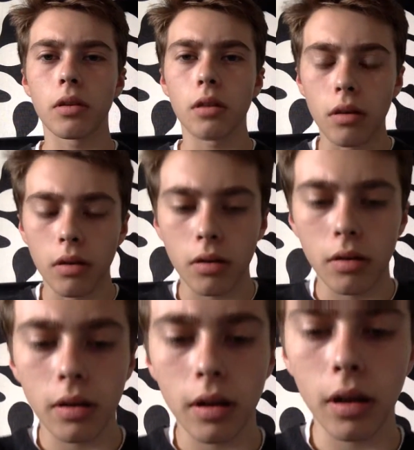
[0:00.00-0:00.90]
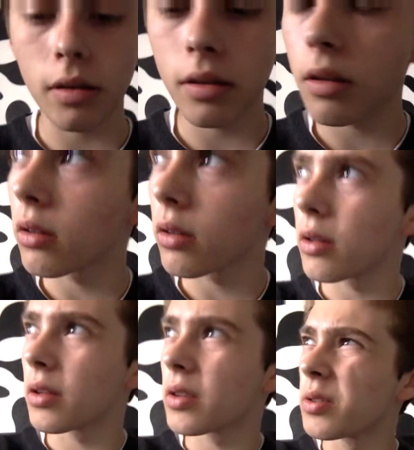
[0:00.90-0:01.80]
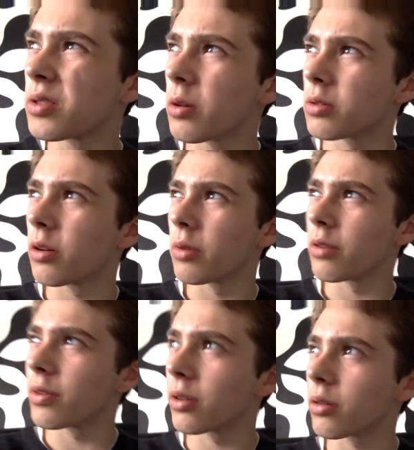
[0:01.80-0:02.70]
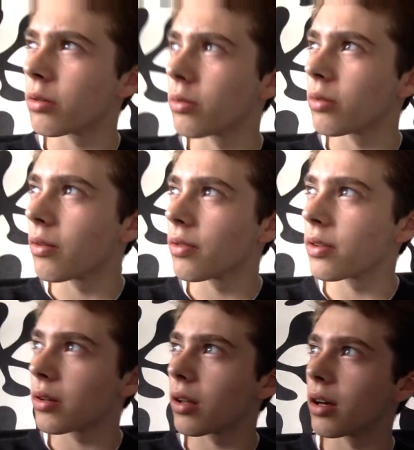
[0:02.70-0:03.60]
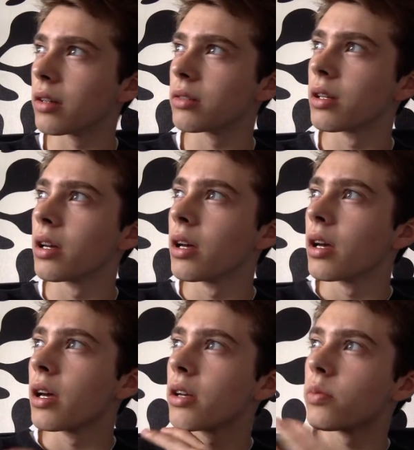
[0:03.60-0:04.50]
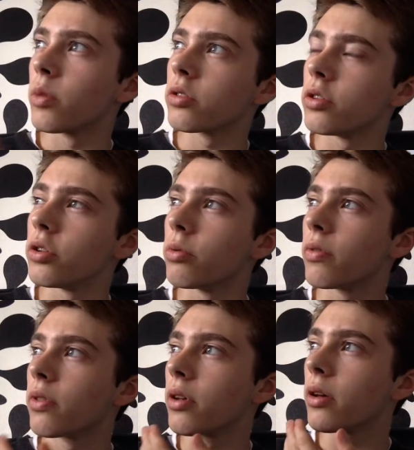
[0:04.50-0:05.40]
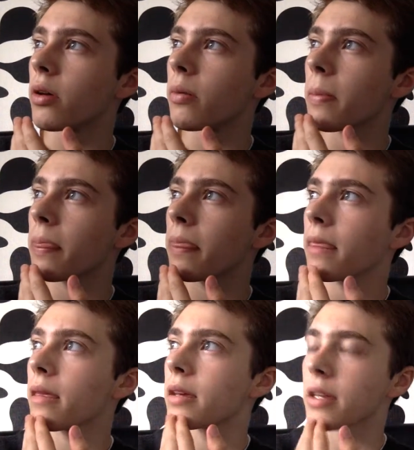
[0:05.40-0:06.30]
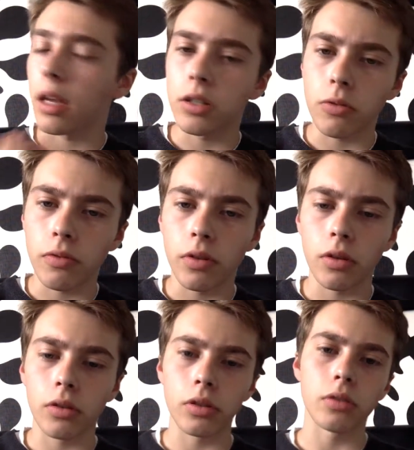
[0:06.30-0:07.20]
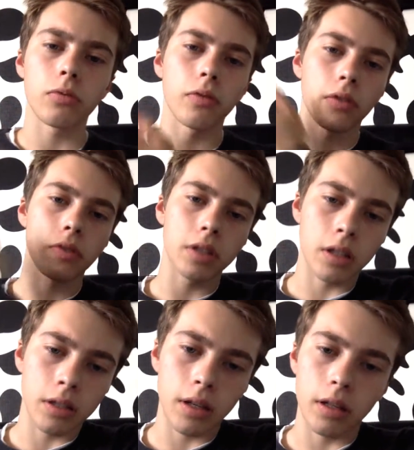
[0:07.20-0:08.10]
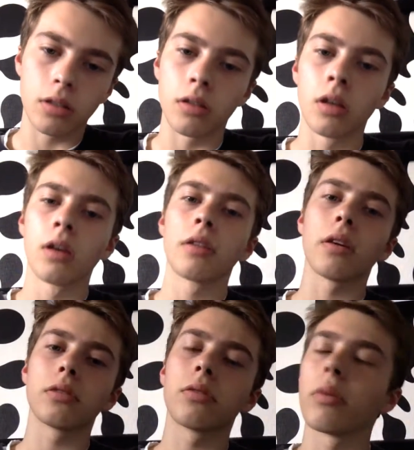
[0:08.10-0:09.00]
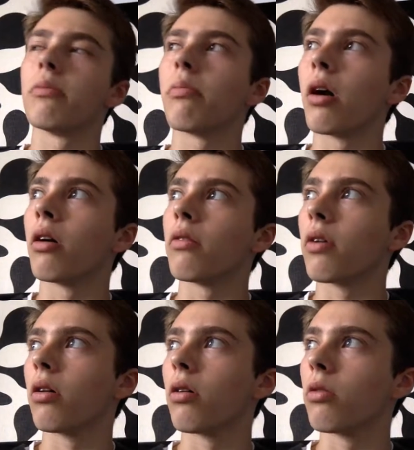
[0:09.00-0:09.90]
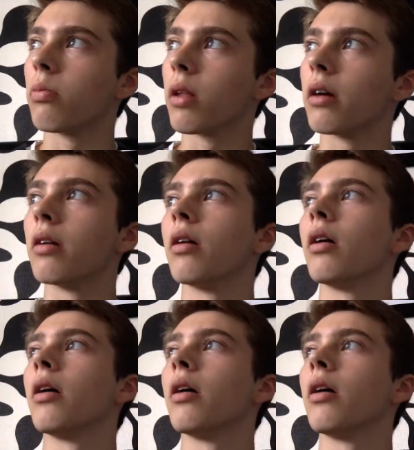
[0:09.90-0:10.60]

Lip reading: Uh, so it's not really physicalized. It's more to do with the engaging with the audience with the facilitation. That was the main part of our whole play.